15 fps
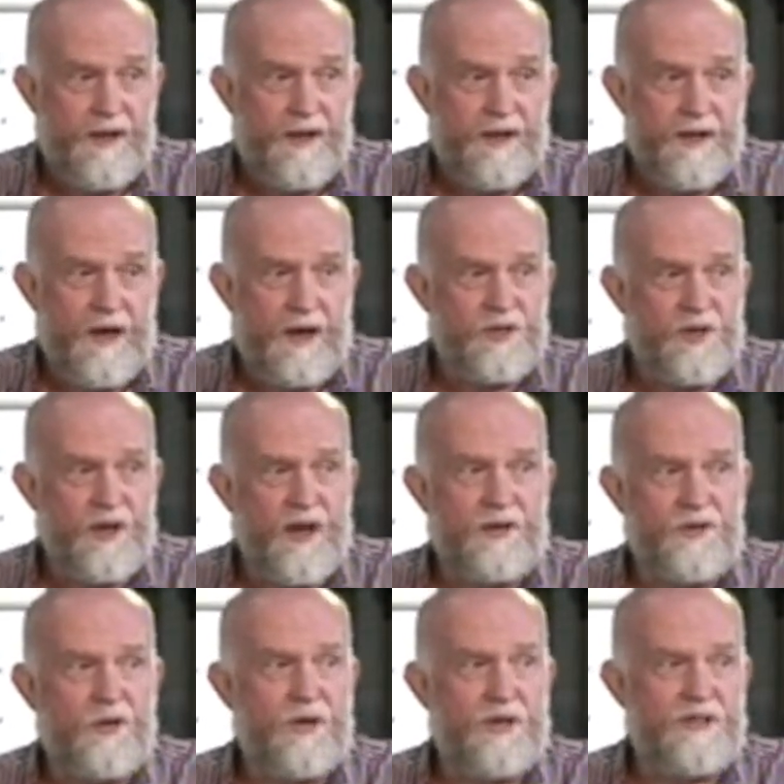How should I
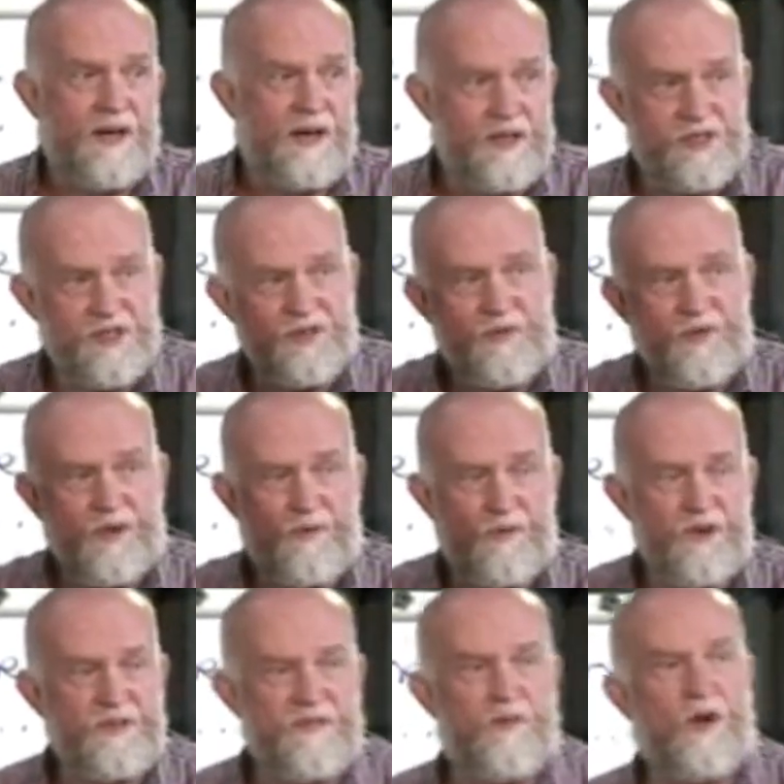do it? He listens for the
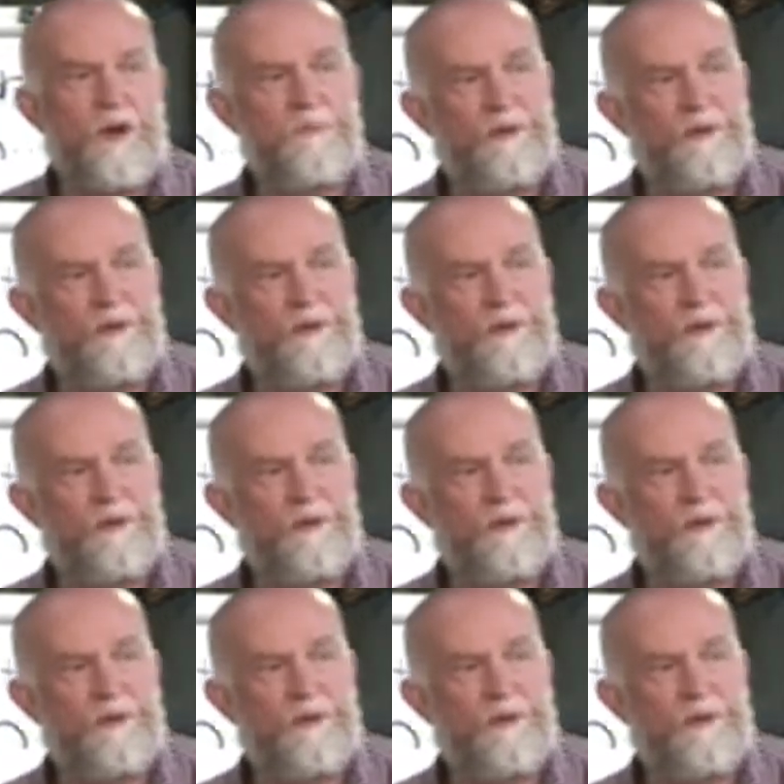voice of God.